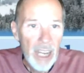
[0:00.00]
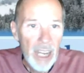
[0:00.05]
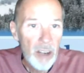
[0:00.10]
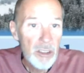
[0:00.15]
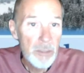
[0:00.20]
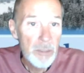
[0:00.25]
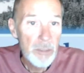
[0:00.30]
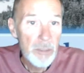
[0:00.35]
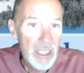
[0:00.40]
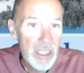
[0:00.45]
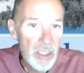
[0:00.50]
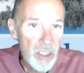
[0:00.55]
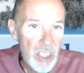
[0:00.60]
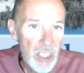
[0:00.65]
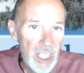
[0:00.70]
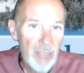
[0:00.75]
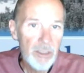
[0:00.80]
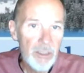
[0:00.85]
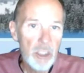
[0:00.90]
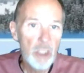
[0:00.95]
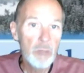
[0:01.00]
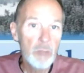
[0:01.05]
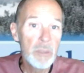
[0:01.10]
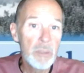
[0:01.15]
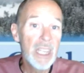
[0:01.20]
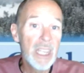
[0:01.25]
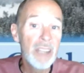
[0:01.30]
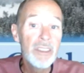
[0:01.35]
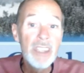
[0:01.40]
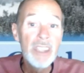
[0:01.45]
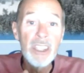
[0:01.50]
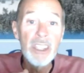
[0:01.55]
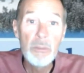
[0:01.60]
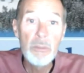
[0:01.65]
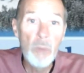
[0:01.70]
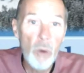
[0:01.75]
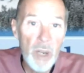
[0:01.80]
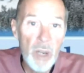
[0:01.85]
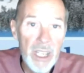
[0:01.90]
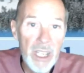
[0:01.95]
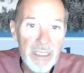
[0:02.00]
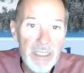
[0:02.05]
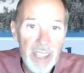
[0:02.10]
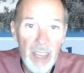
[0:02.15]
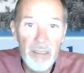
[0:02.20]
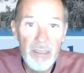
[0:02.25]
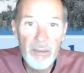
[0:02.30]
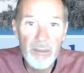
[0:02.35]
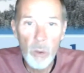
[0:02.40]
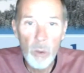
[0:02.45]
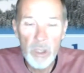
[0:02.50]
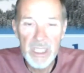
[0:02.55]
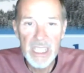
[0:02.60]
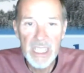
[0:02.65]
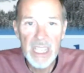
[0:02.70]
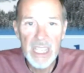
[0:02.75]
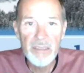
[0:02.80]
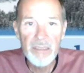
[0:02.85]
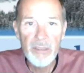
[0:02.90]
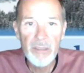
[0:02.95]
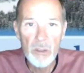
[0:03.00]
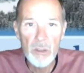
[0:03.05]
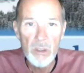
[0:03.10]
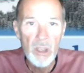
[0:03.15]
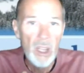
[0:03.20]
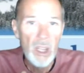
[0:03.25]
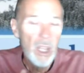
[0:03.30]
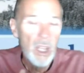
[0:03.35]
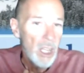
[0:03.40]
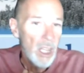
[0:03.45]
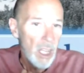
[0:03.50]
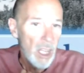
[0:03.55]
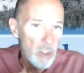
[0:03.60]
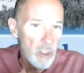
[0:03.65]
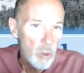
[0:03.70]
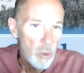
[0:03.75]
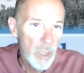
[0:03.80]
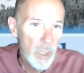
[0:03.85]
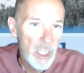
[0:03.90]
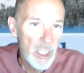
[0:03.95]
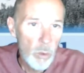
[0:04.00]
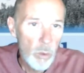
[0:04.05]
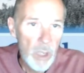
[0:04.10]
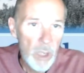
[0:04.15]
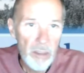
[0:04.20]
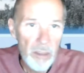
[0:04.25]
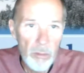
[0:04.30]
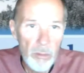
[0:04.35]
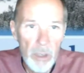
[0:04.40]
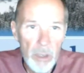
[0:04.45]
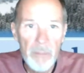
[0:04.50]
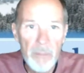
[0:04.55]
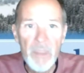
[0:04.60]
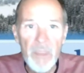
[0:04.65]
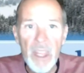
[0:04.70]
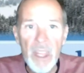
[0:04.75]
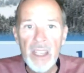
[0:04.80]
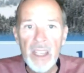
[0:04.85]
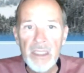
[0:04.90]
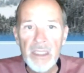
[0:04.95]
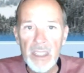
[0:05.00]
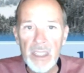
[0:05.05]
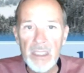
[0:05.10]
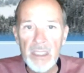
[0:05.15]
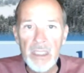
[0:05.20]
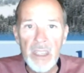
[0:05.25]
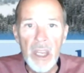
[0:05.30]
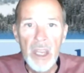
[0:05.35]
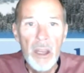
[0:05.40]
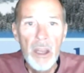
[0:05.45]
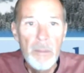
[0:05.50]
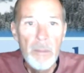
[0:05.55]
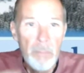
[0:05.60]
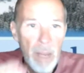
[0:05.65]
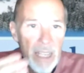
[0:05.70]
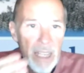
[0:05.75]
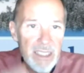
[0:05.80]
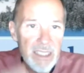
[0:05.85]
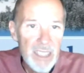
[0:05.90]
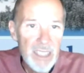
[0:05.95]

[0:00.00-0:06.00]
here's a message given to me this morning, 10:14, verse 2023. It says, my